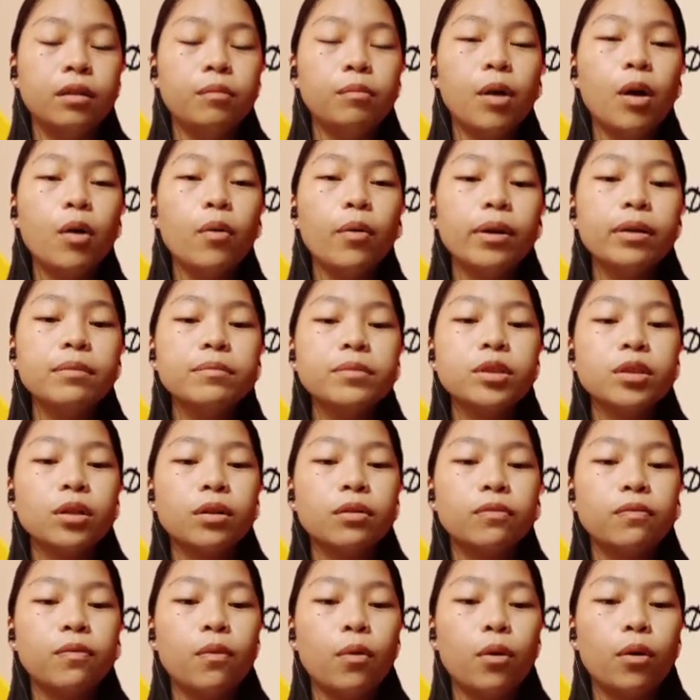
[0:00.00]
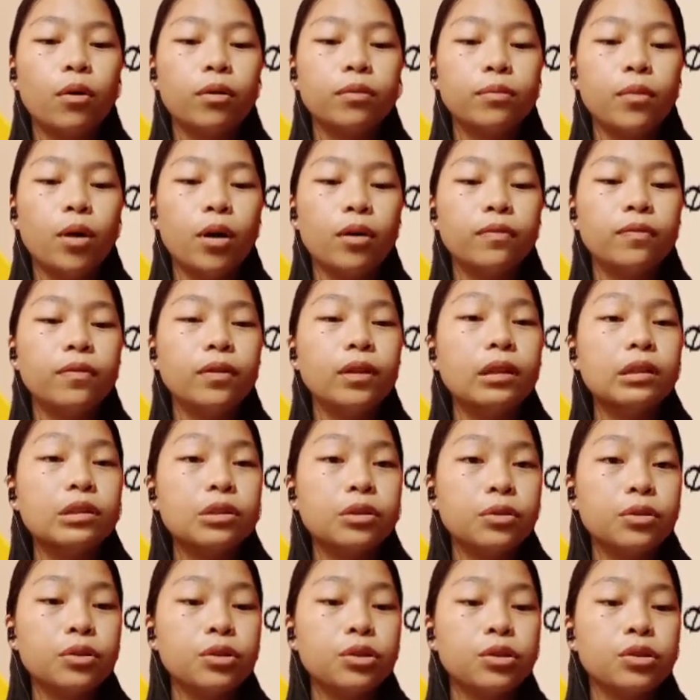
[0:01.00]
Poems are a form of
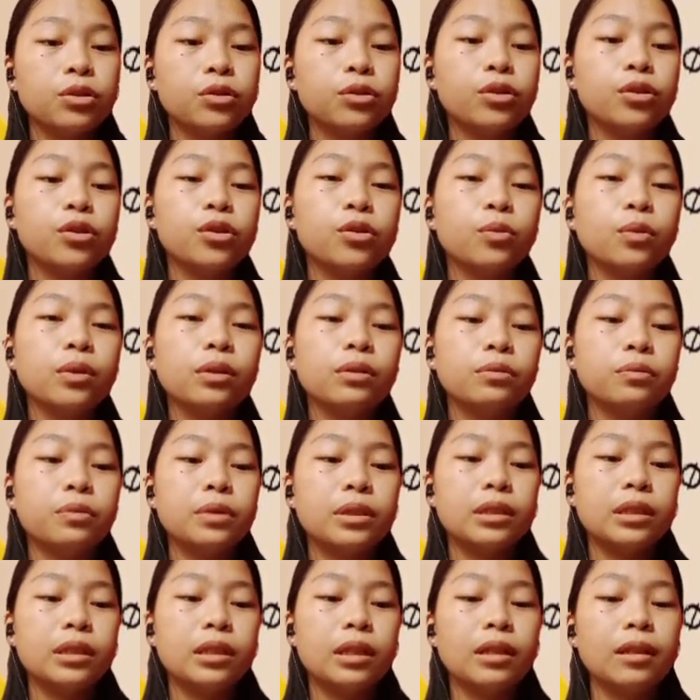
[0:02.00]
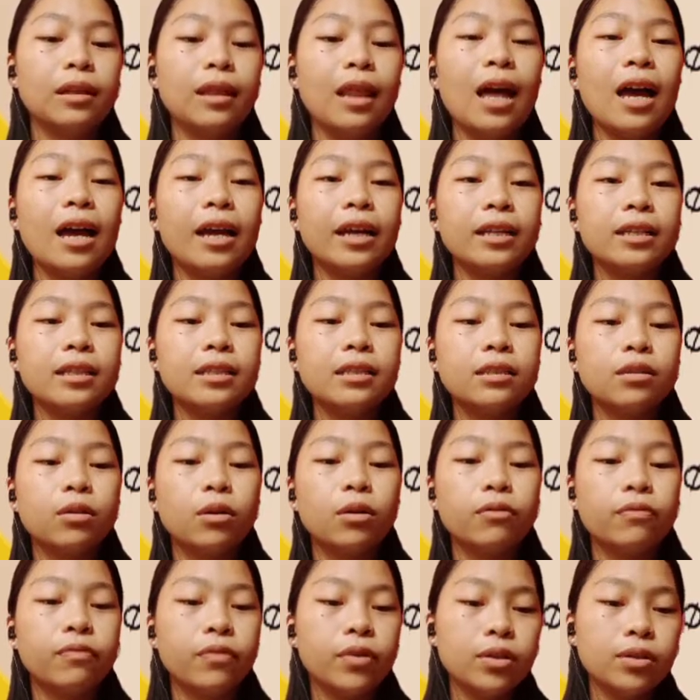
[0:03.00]
literature usually written in lines
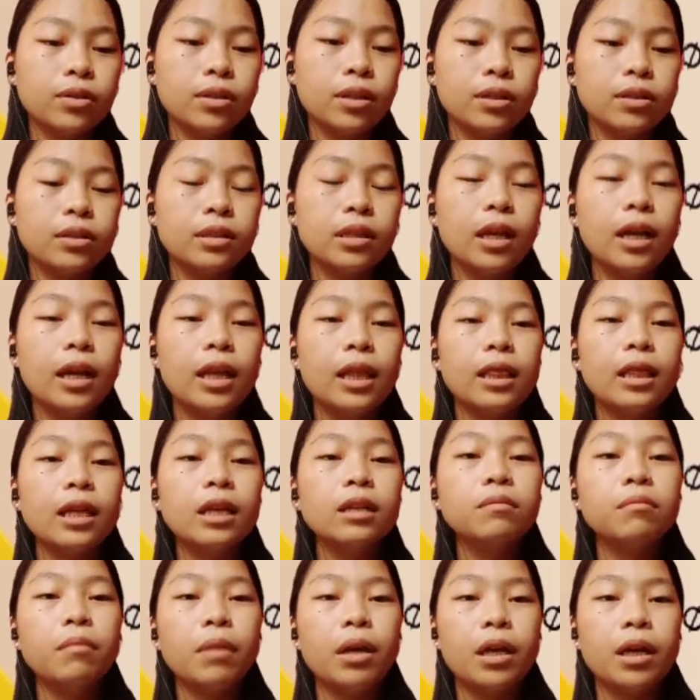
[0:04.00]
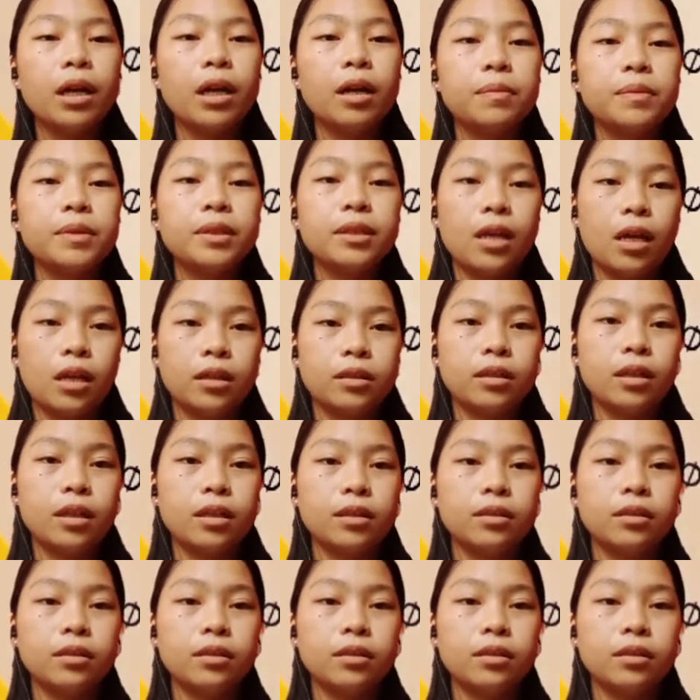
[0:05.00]
or verses that make up stanzas.